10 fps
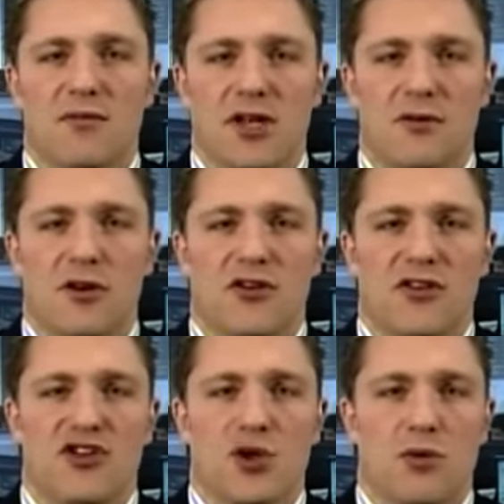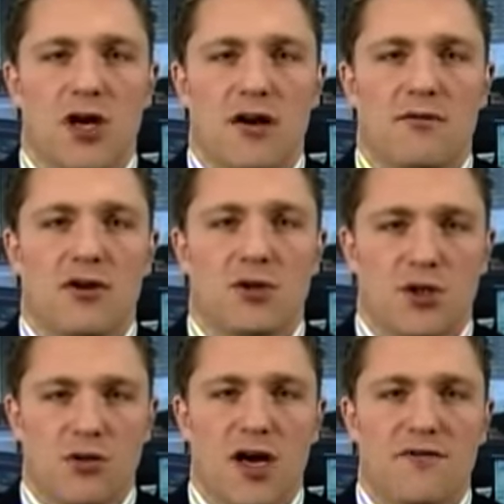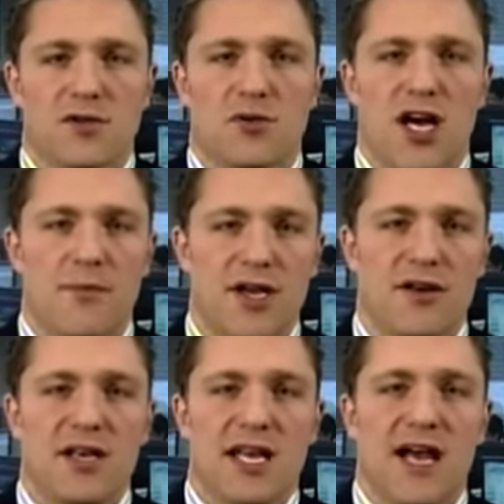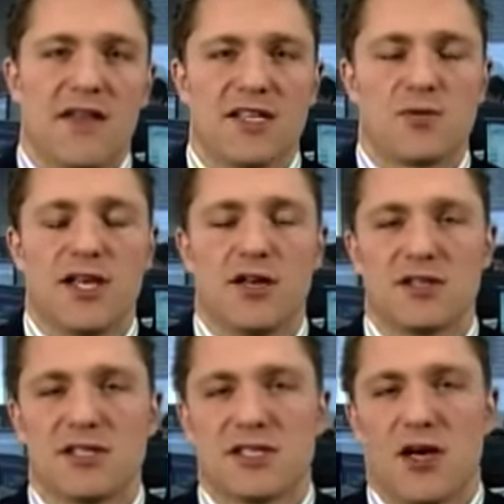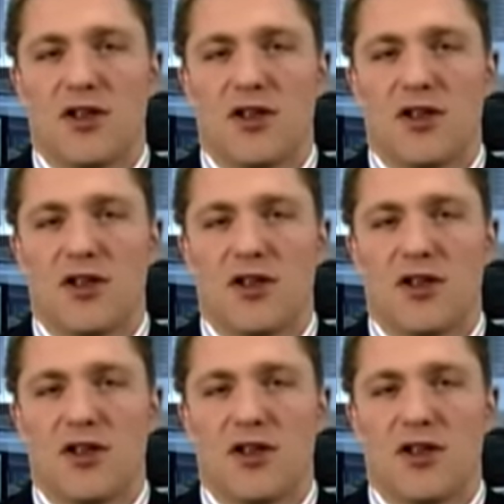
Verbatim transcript: and then you know a lot of these short co short coverers will come in, and that's where you